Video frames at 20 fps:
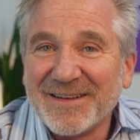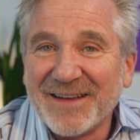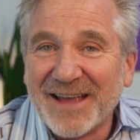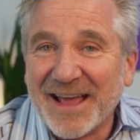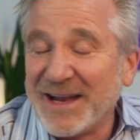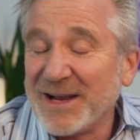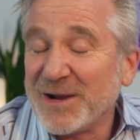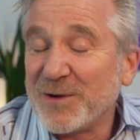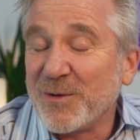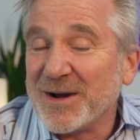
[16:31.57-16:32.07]

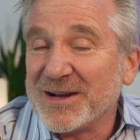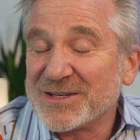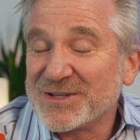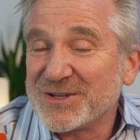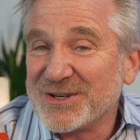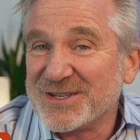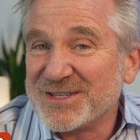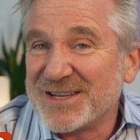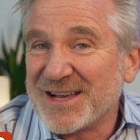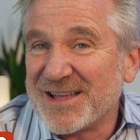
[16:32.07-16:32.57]
Any
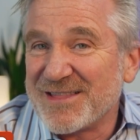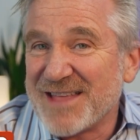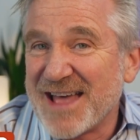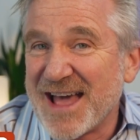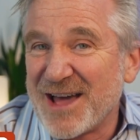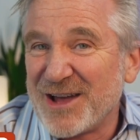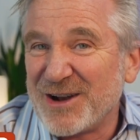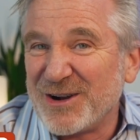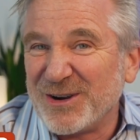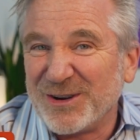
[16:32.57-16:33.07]
questions on
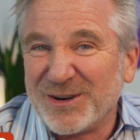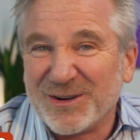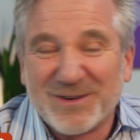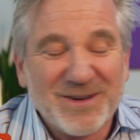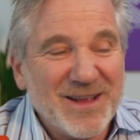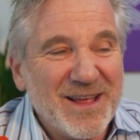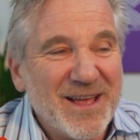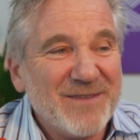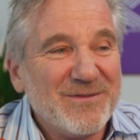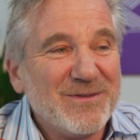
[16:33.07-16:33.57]
that? Or
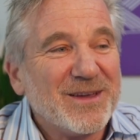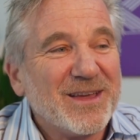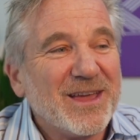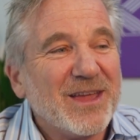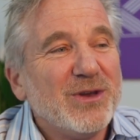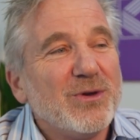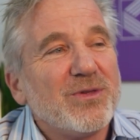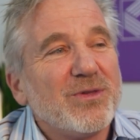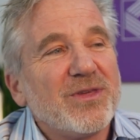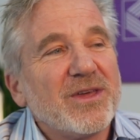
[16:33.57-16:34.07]

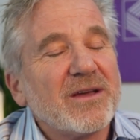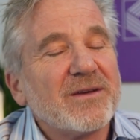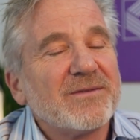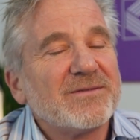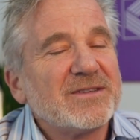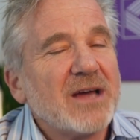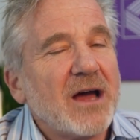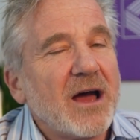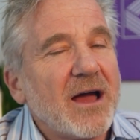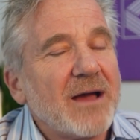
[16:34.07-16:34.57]
can you think
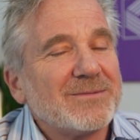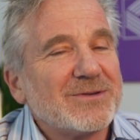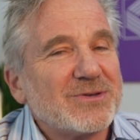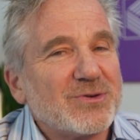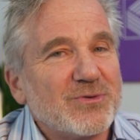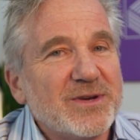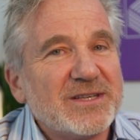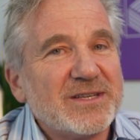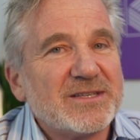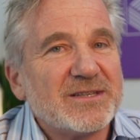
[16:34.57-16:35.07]
of times
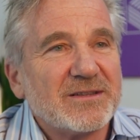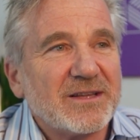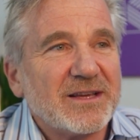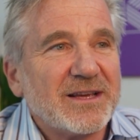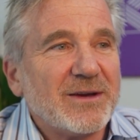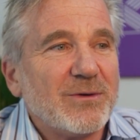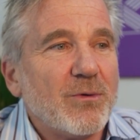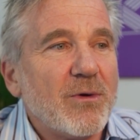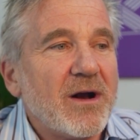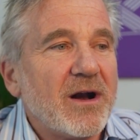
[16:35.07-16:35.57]

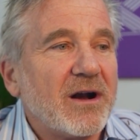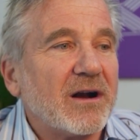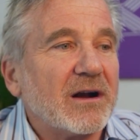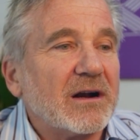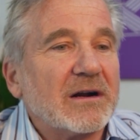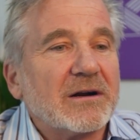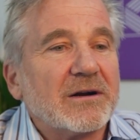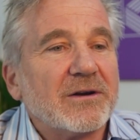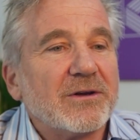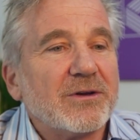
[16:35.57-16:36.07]
recently
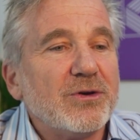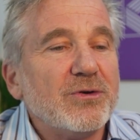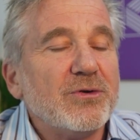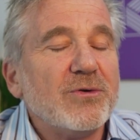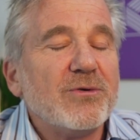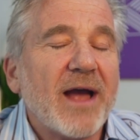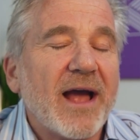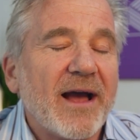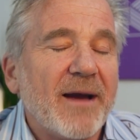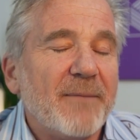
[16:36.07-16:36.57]
where
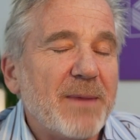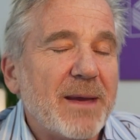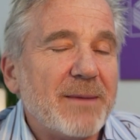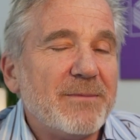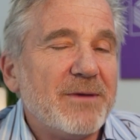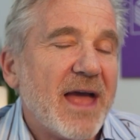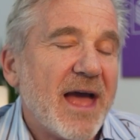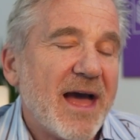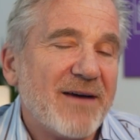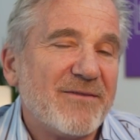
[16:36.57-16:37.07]
you
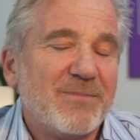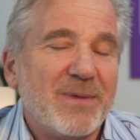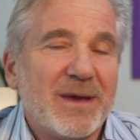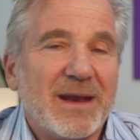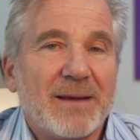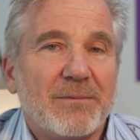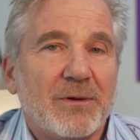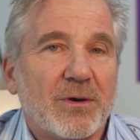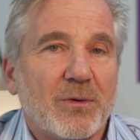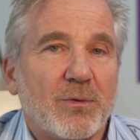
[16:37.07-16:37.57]
maybe have been
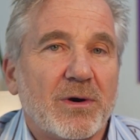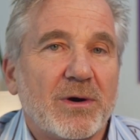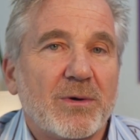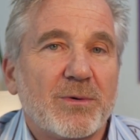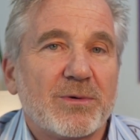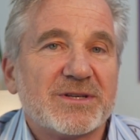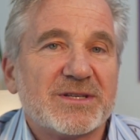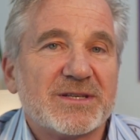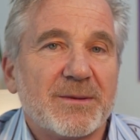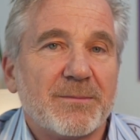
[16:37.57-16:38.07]
able to work
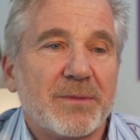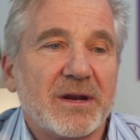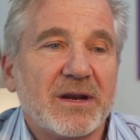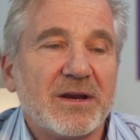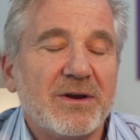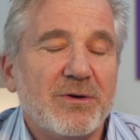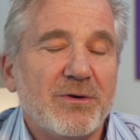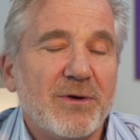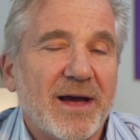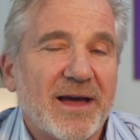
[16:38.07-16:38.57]
with
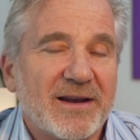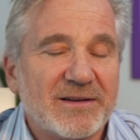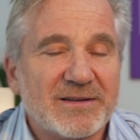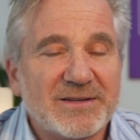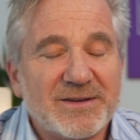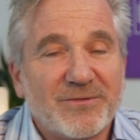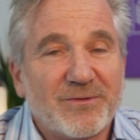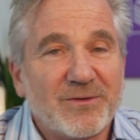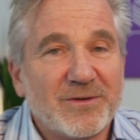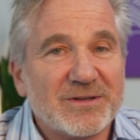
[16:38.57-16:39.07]
somebody who had a
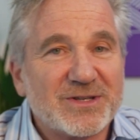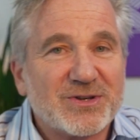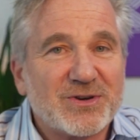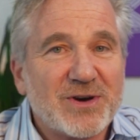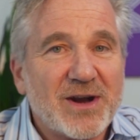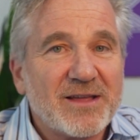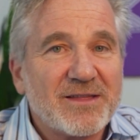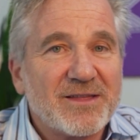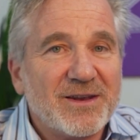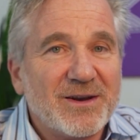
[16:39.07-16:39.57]
different
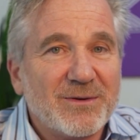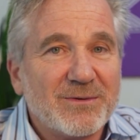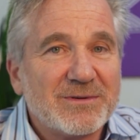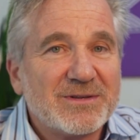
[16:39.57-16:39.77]
strength and it was